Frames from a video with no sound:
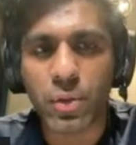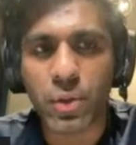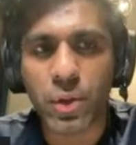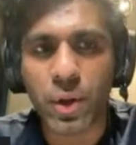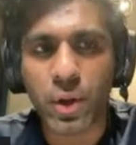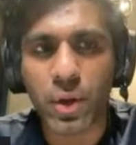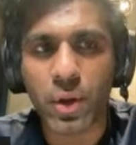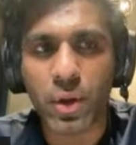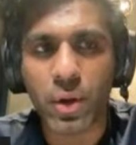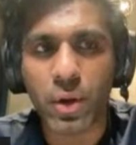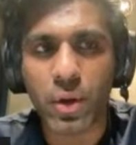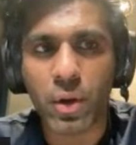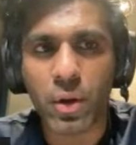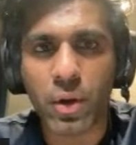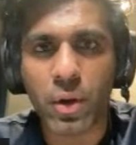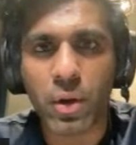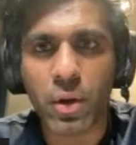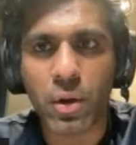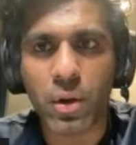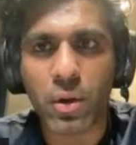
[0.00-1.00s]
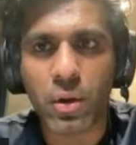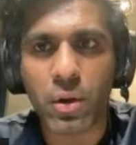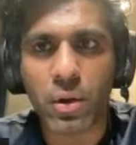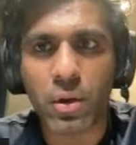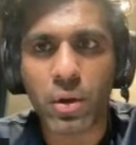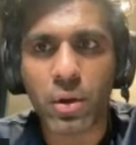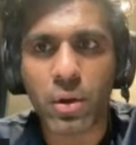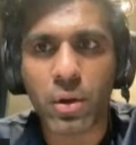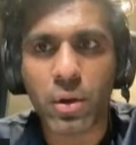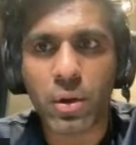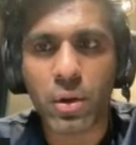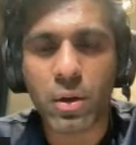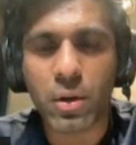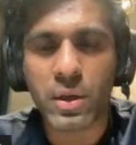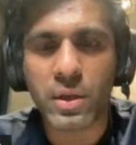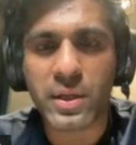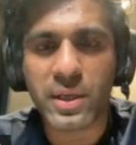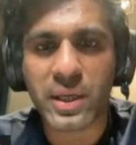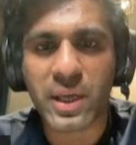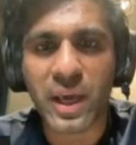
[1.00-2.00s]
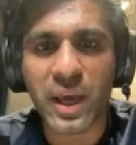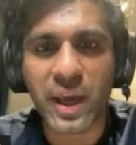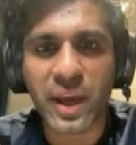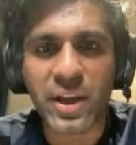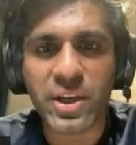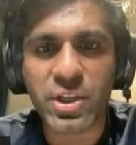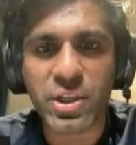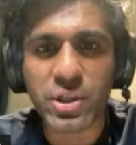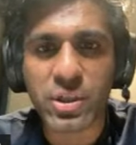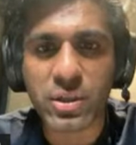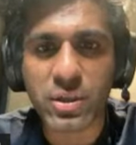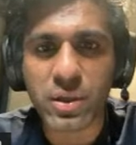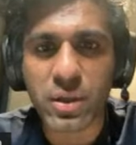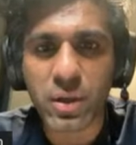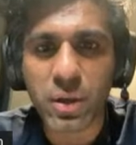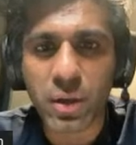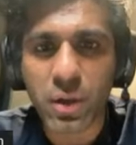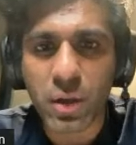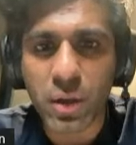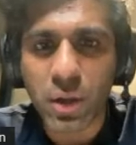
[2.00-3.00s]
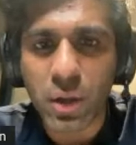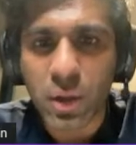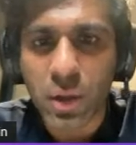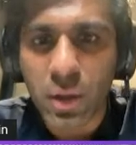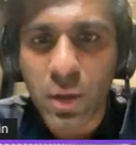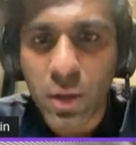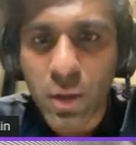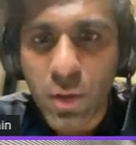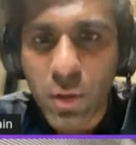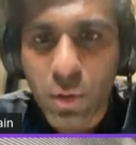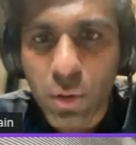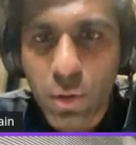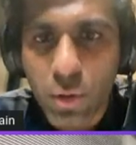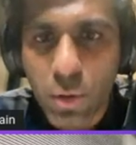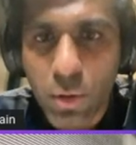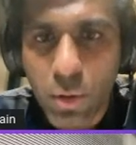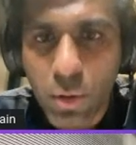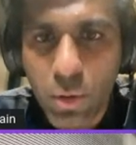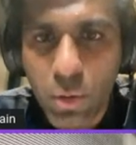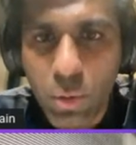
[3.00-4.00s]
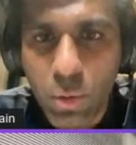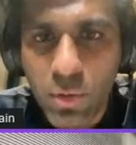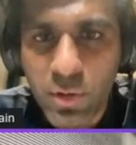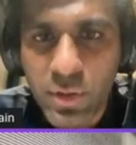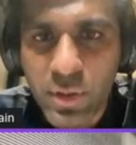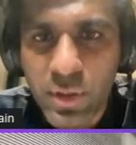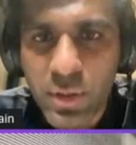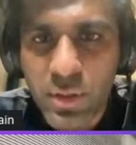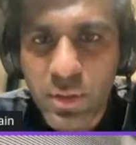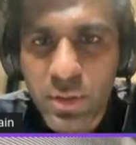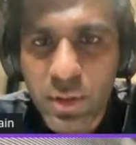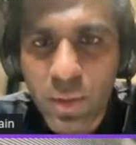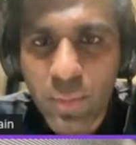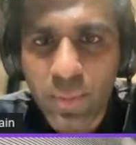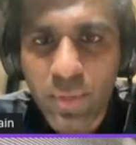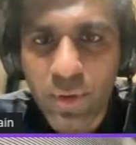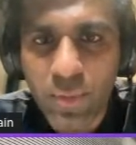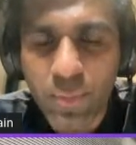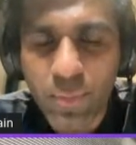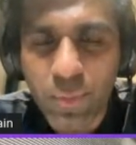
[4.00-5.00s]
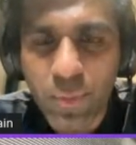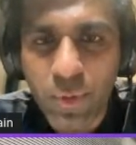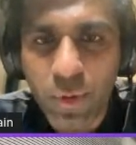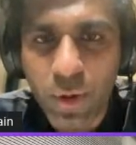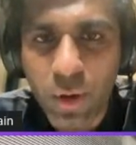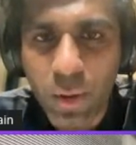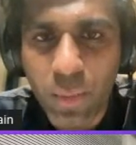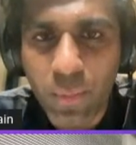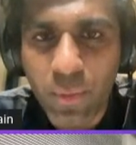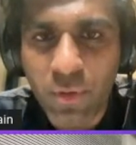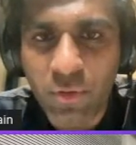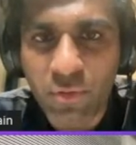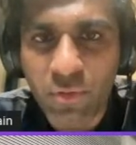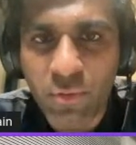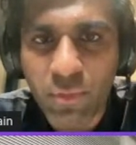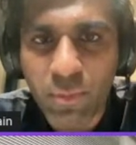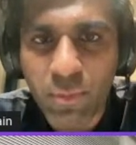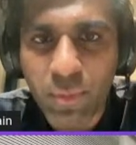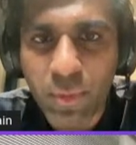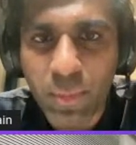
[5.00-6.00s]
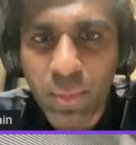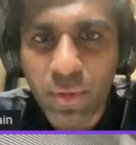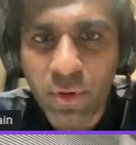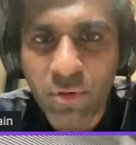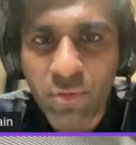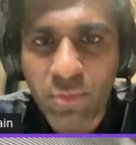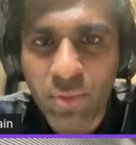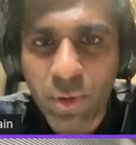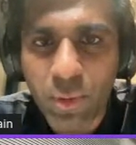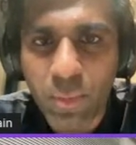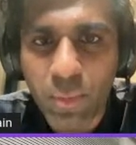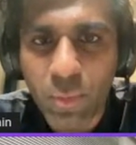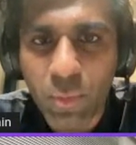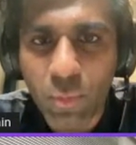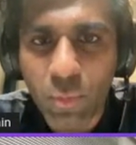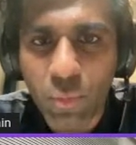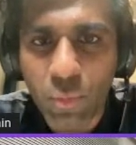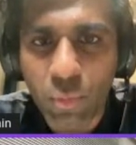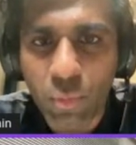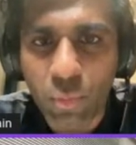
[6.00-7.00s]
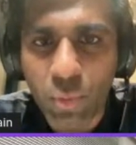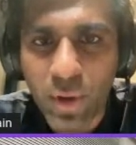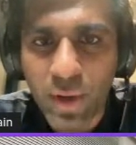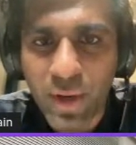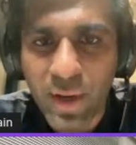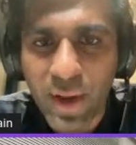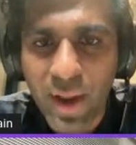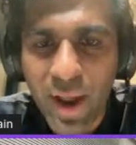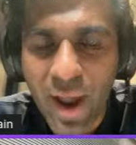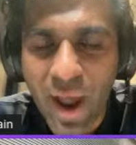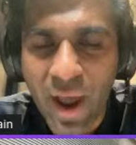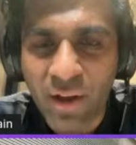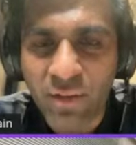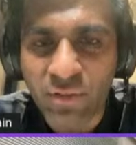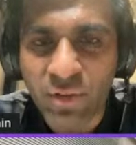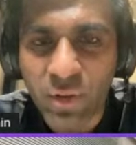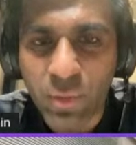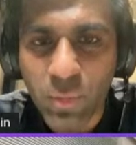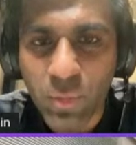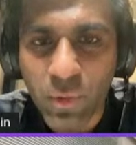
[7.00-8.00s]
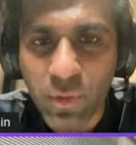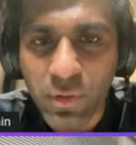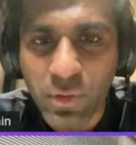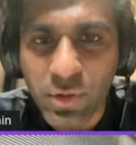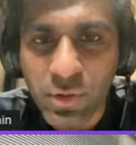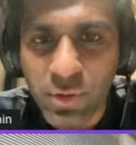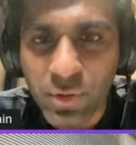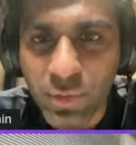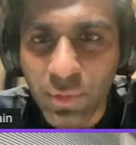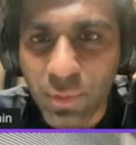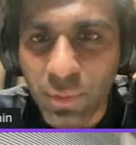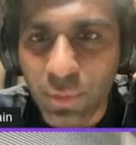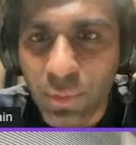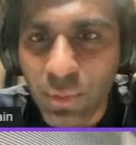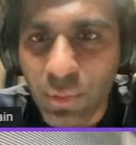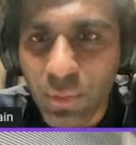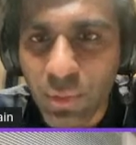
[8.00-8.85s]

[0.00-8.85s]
the cache causes a bit of problem whenever it wants to.